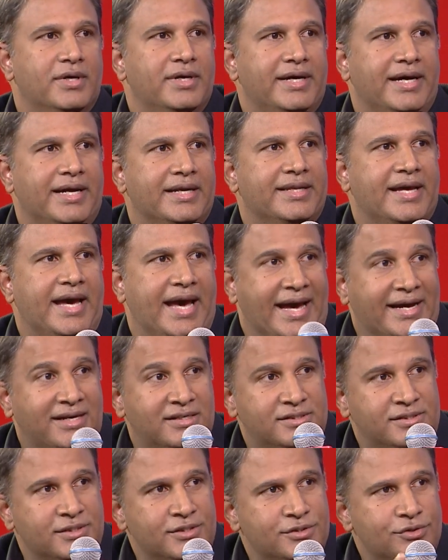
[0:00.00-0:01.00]
And the
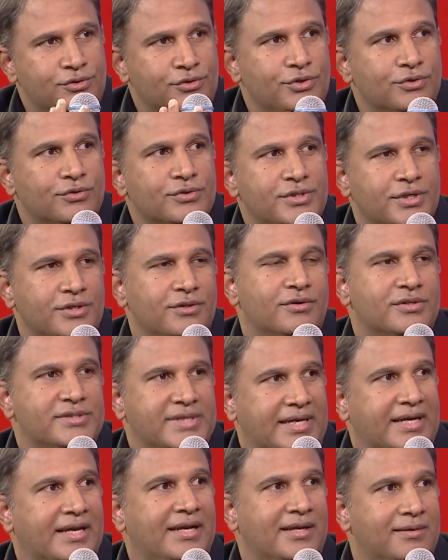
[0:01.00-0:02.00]
access to using those
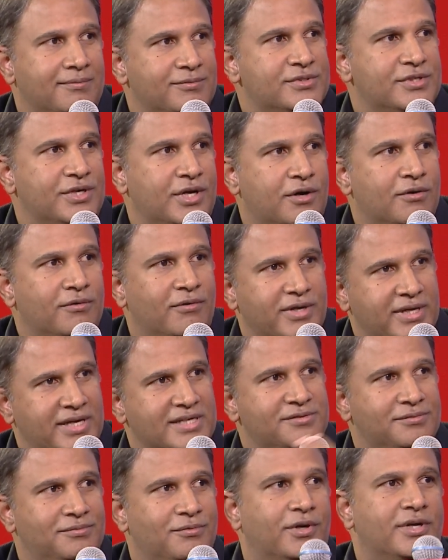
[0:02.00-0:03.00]
LLMs now
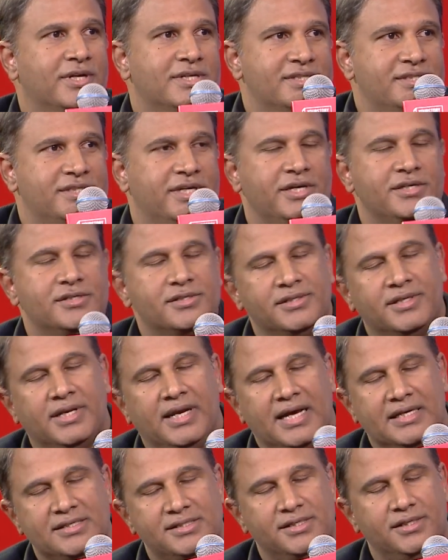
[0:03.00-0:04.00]
has changed in the
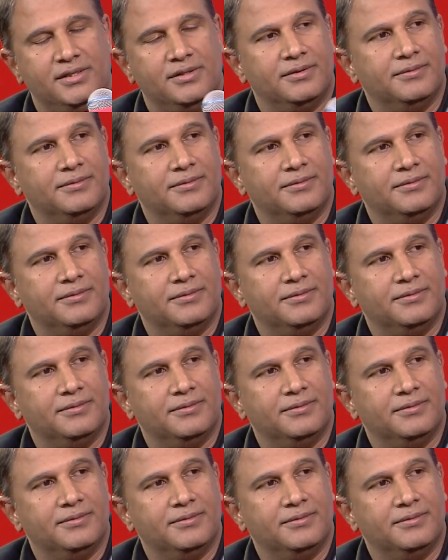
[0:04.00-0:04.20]
last year.